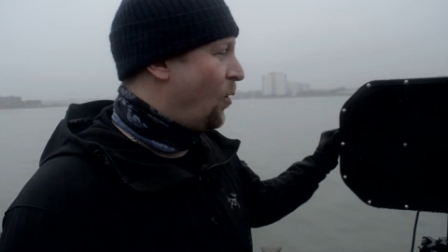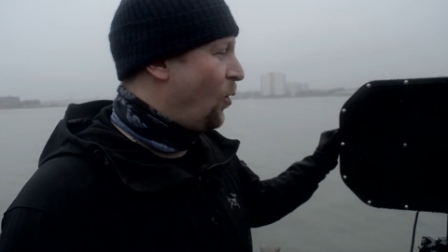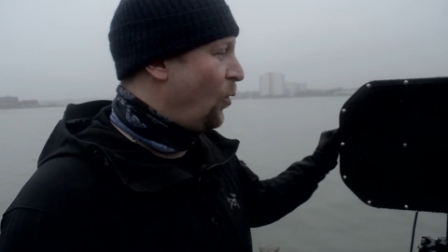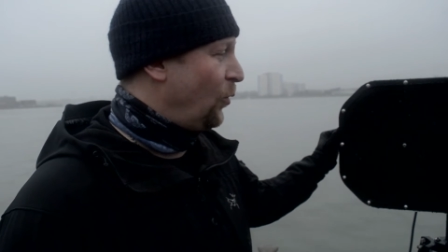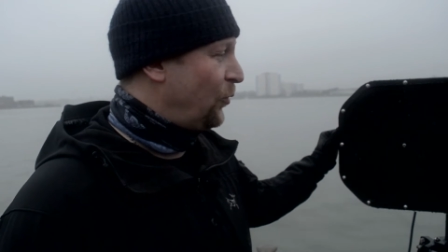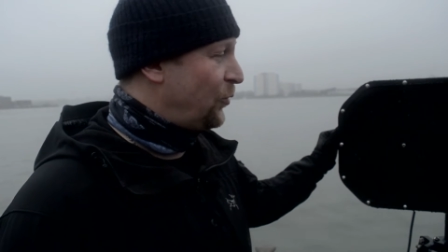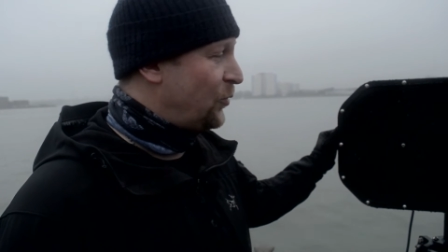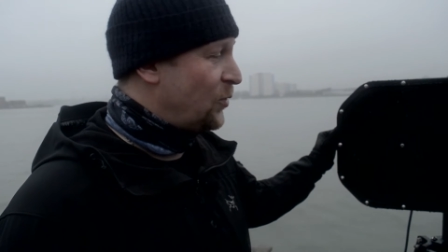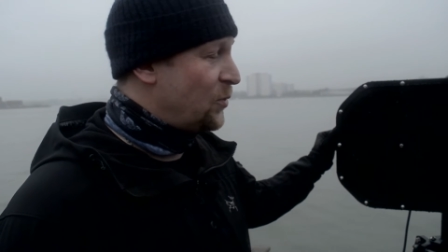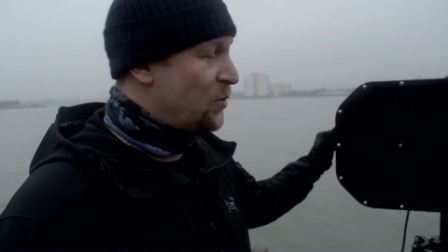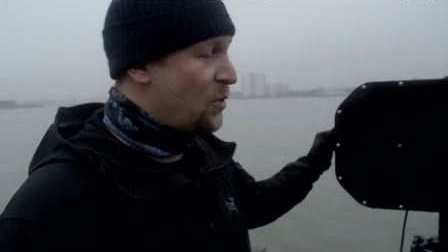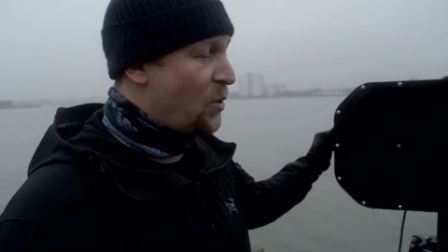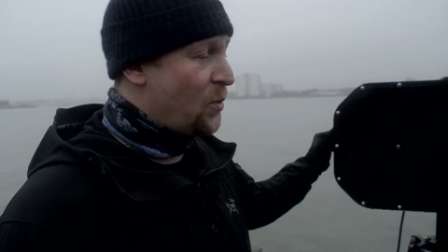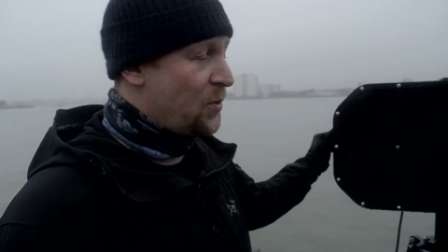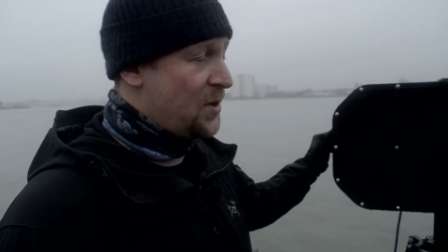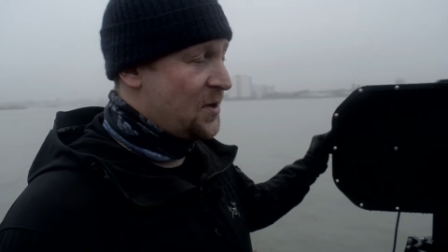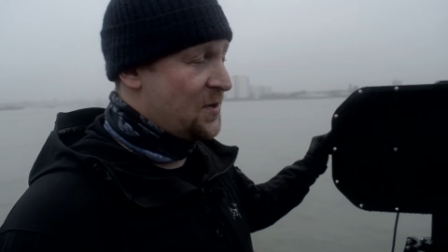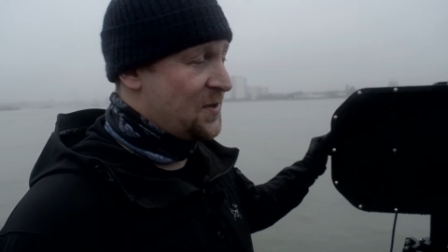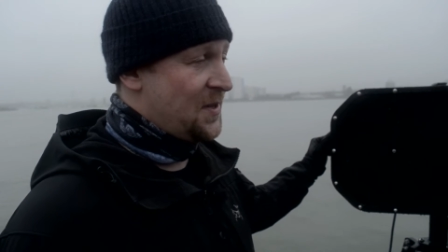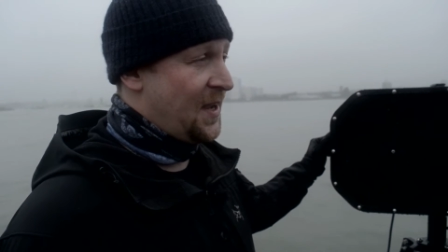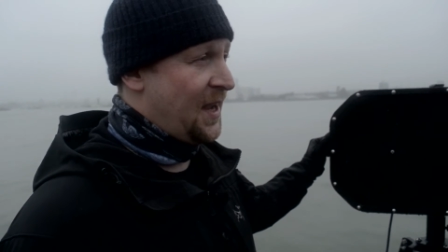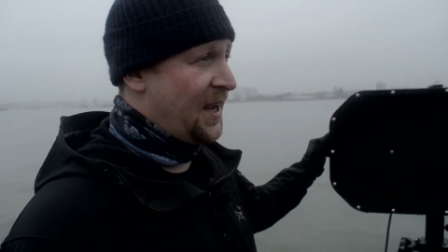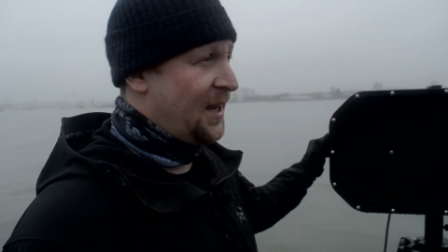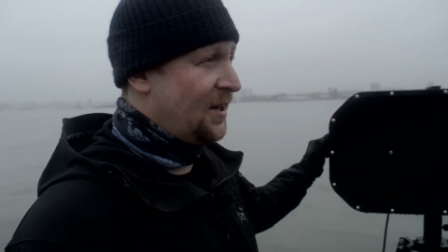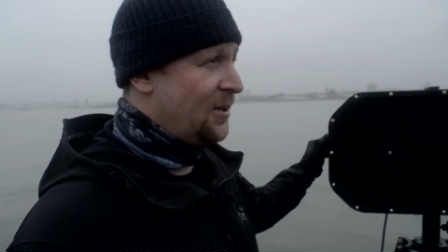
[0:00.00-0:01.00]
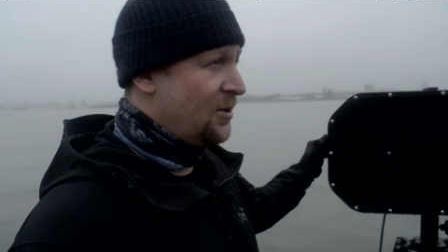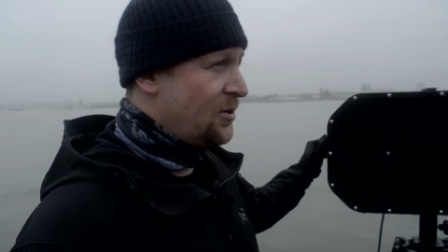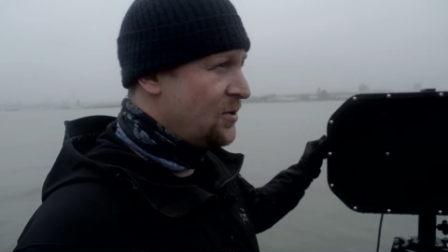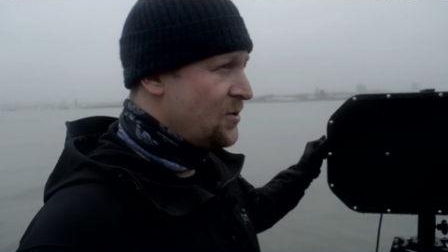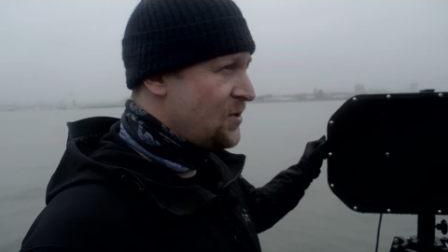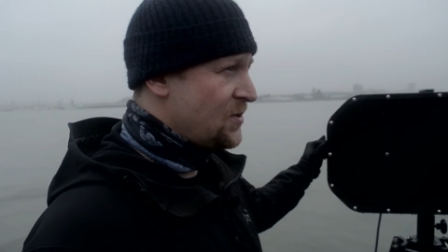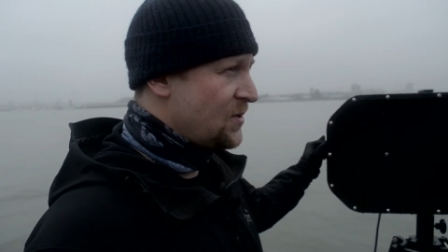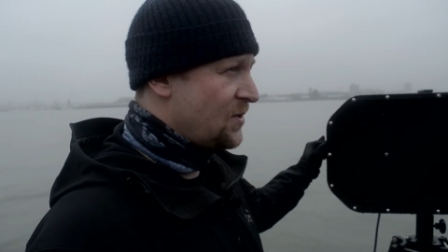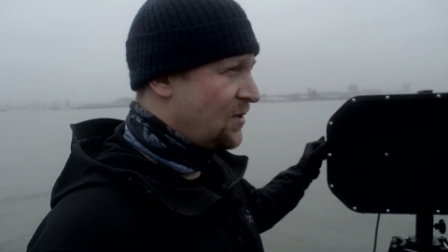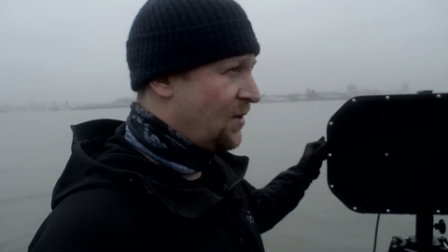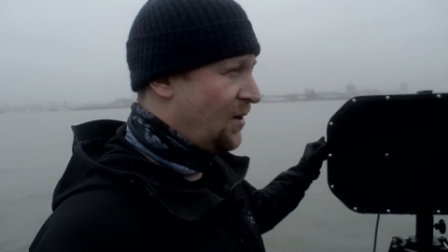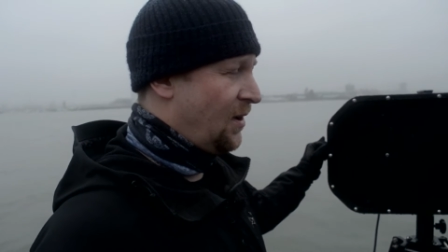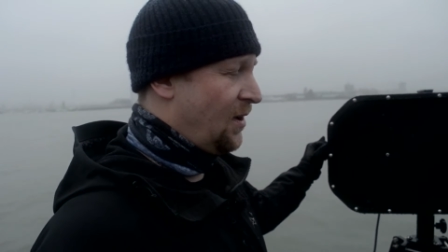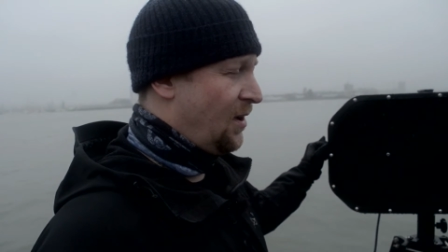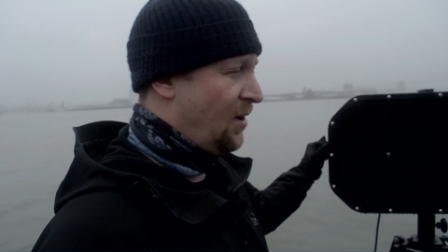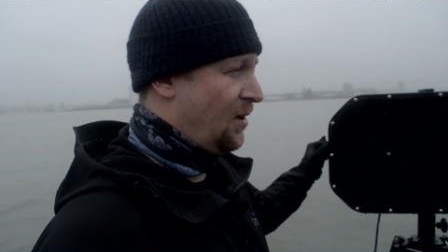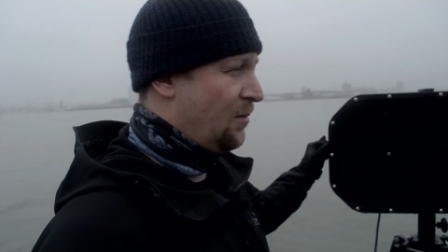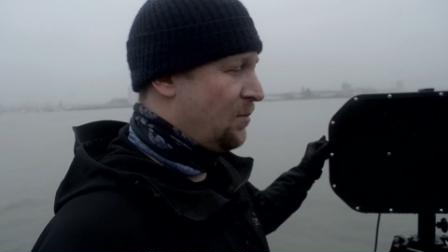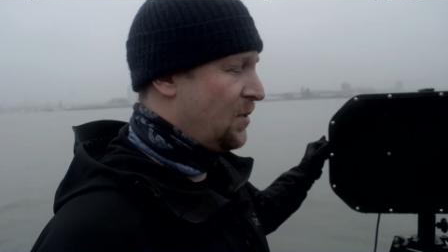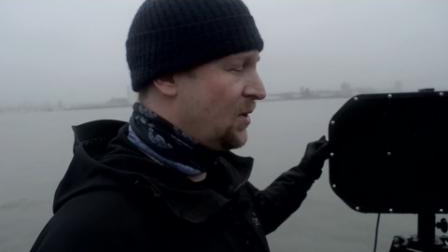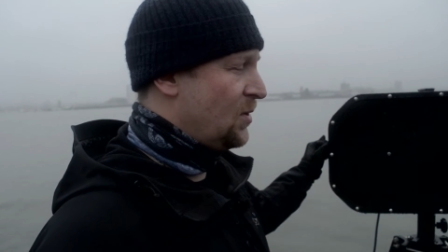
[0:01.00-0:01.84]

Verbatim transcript: also known as hailers uh,